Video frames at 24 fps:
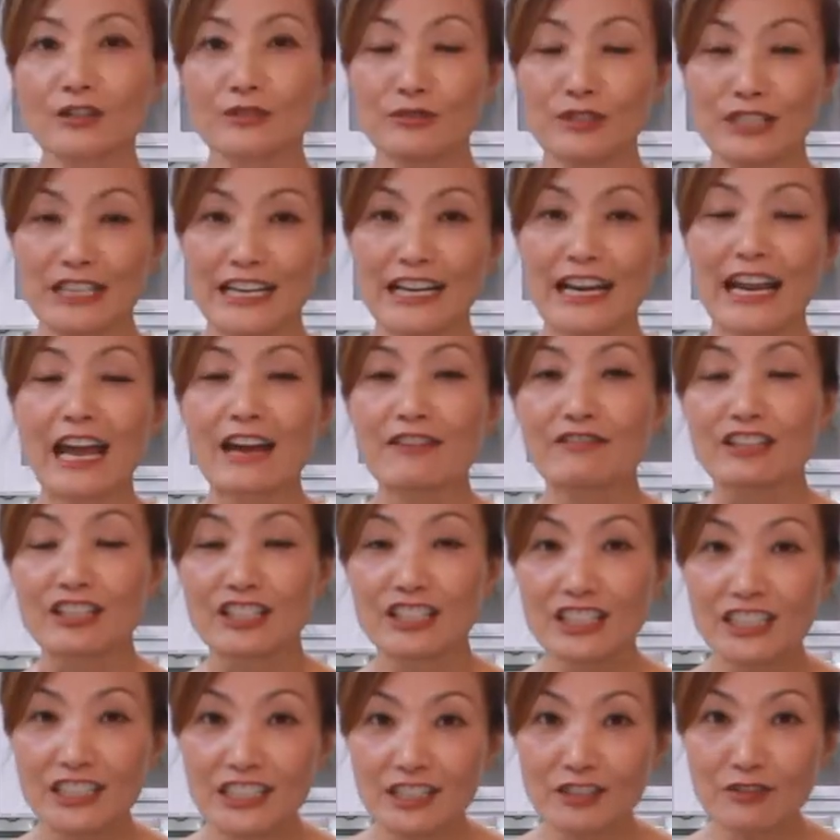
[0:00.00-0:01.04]
We're gonna have a
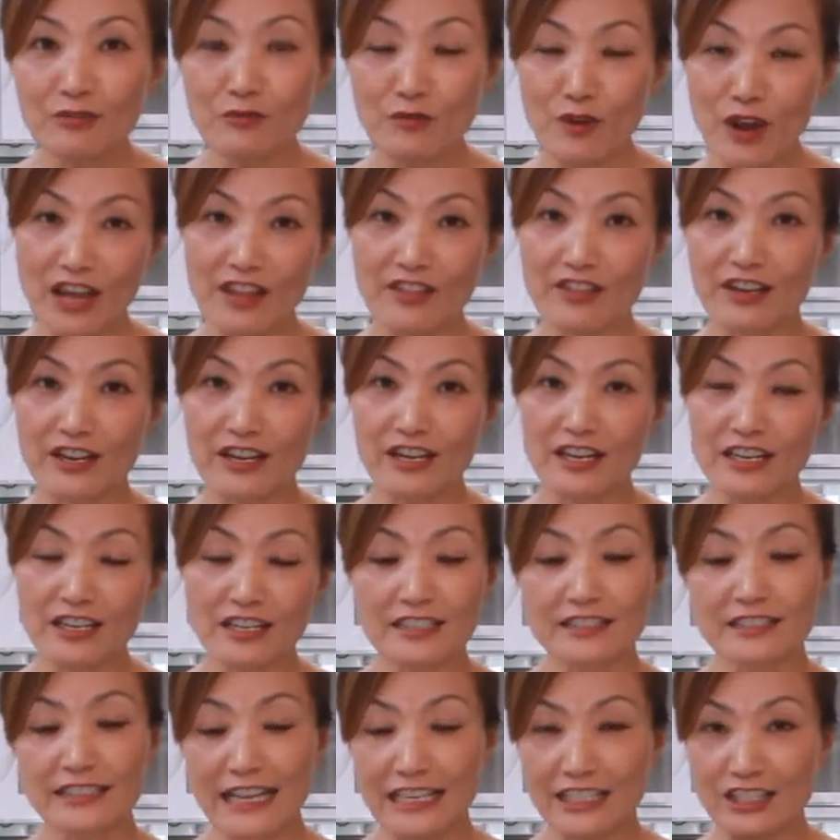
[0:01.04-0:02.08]
good weather
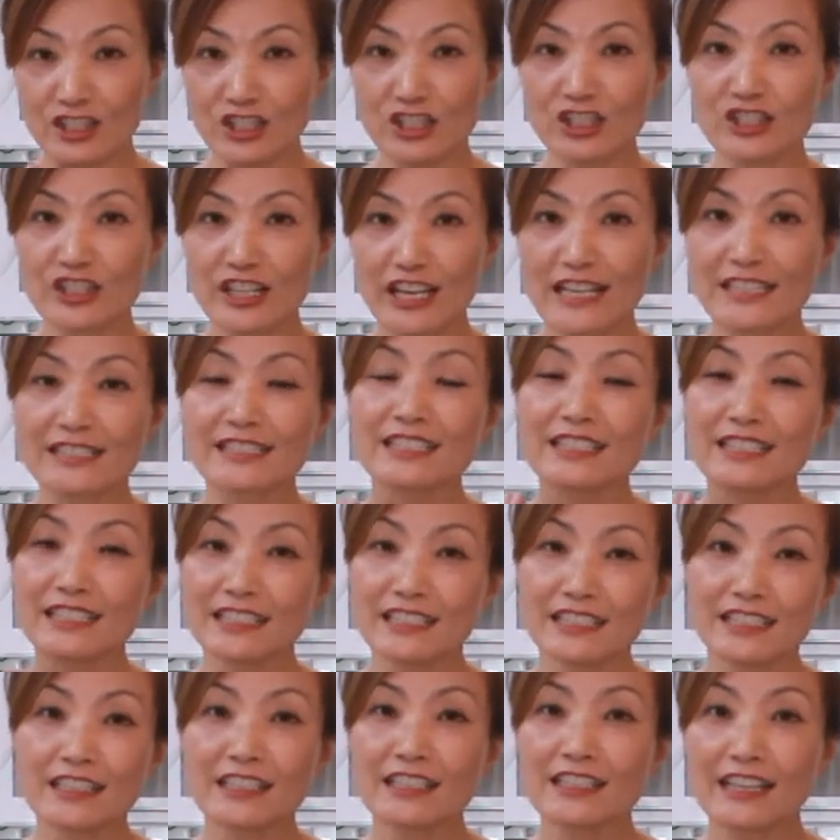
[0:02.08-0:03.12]
next 2 days
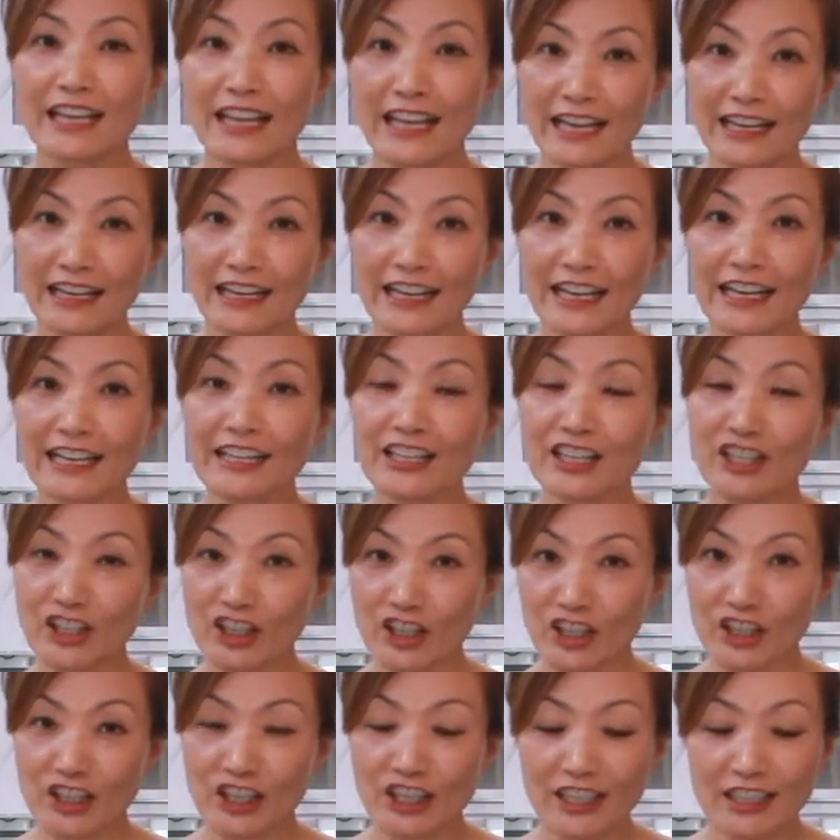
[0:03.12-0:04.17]
in LA
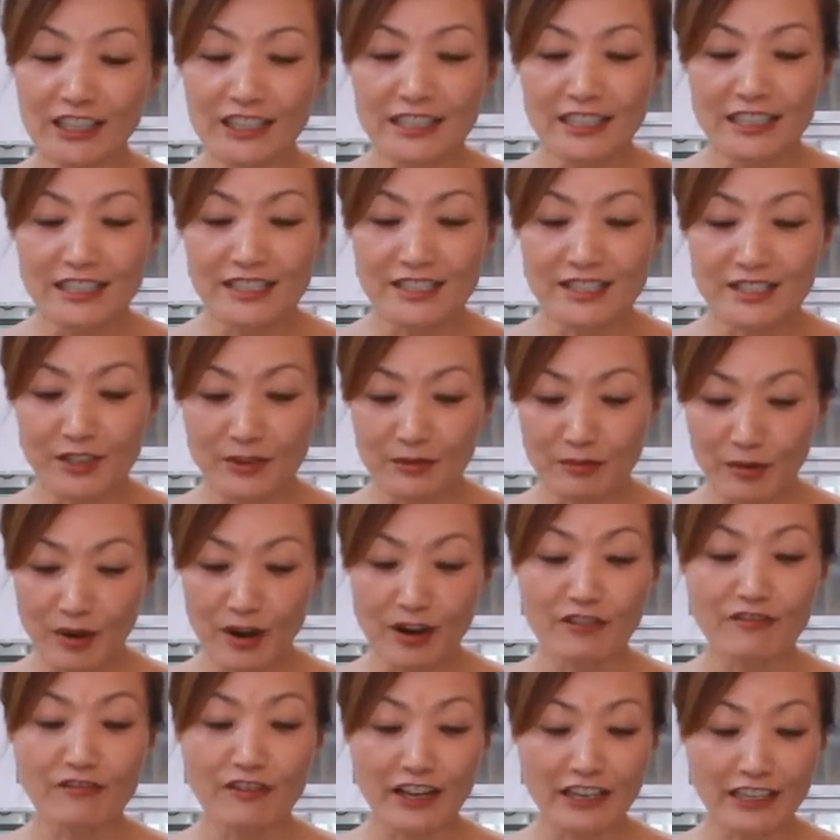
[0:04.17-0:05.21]
here, so
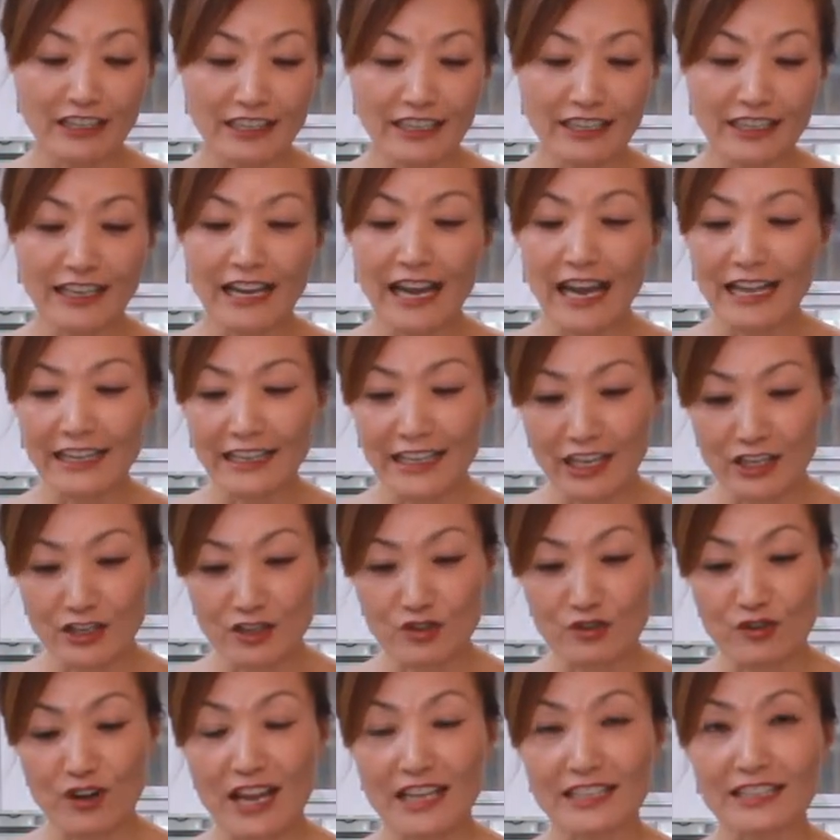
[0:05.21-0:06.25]
perfectly I can
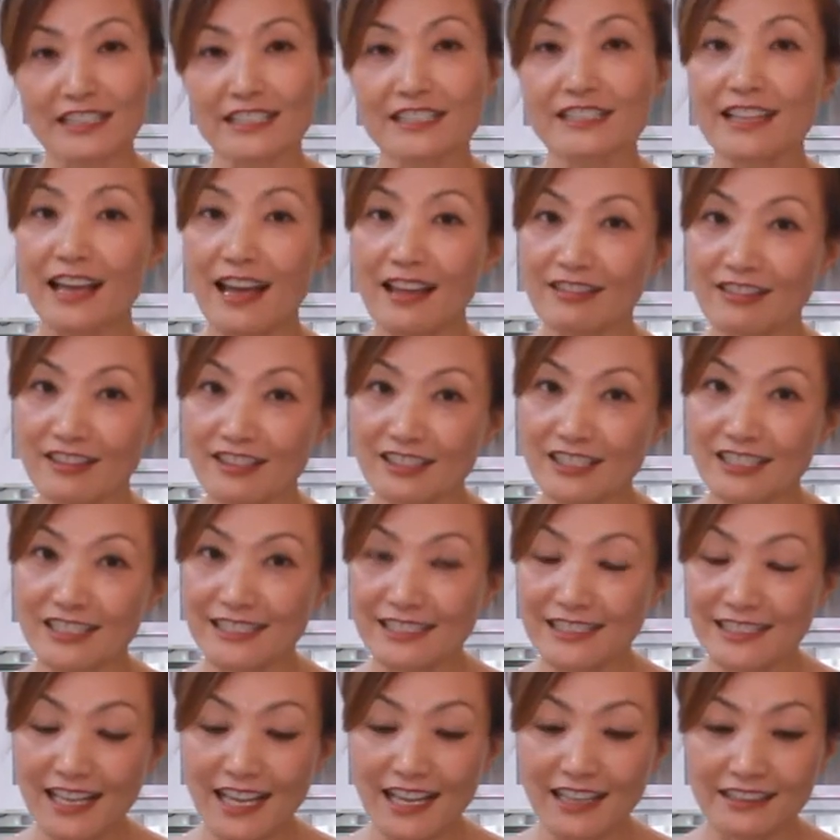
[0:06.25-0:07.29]
dry this under the
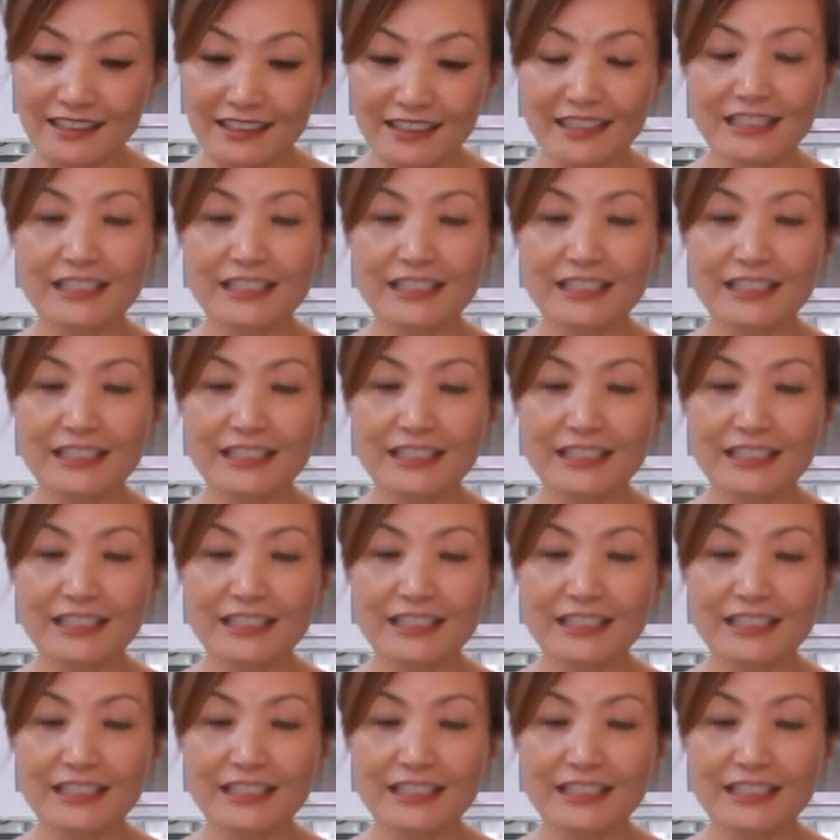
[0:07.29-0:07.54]
sun.